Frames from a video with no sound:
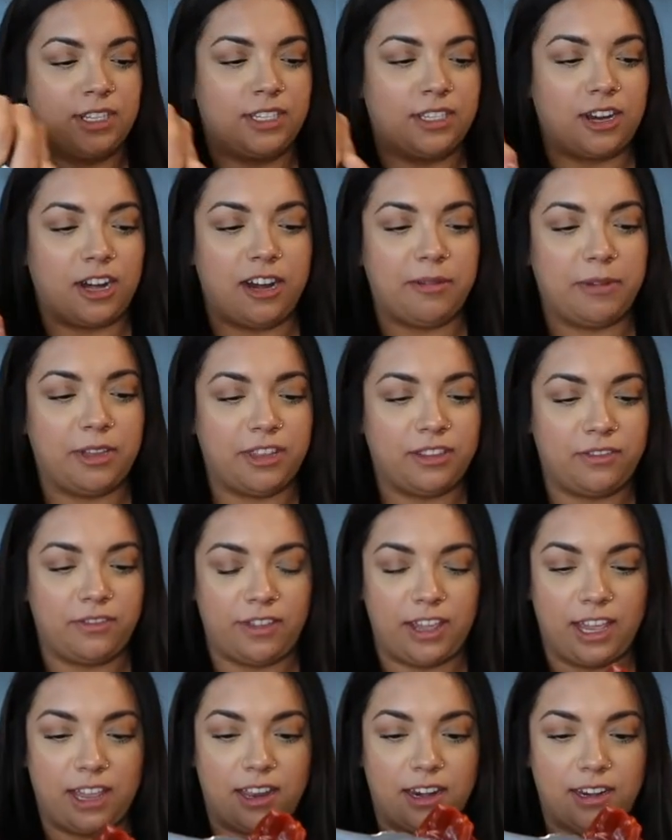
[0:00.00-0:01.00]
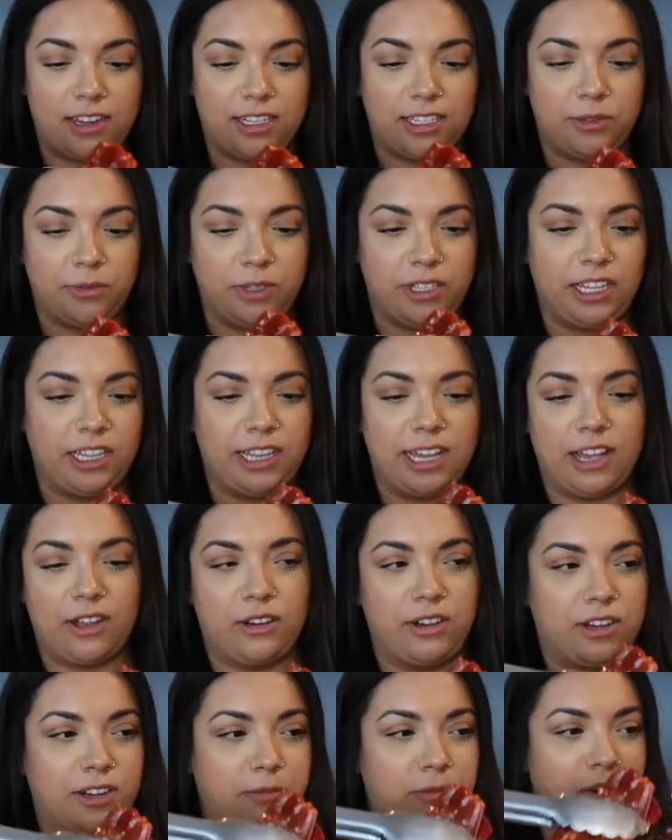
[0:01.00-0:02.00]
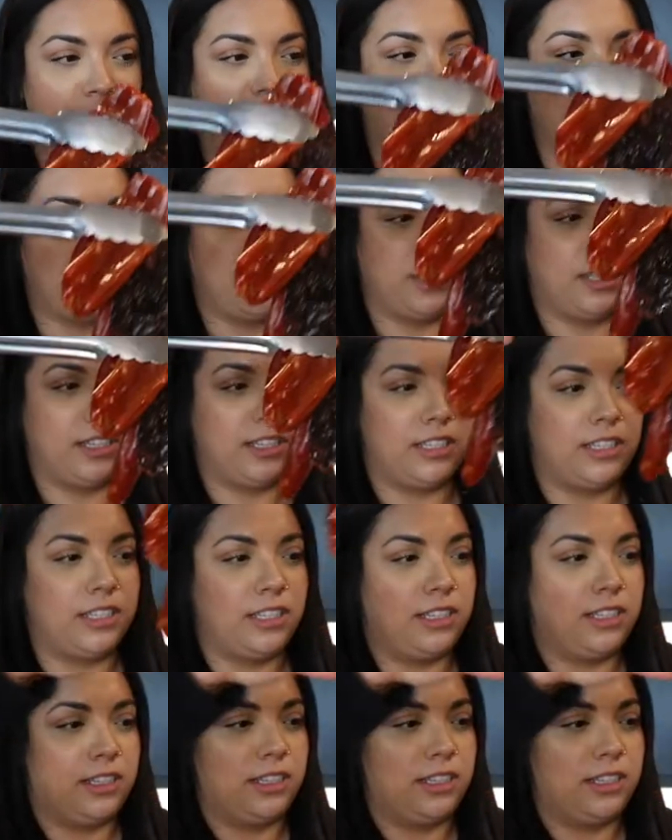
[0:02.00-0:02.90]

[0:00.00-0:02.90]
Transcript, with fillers: Sorry about the fan, it's really loud and obnoxious.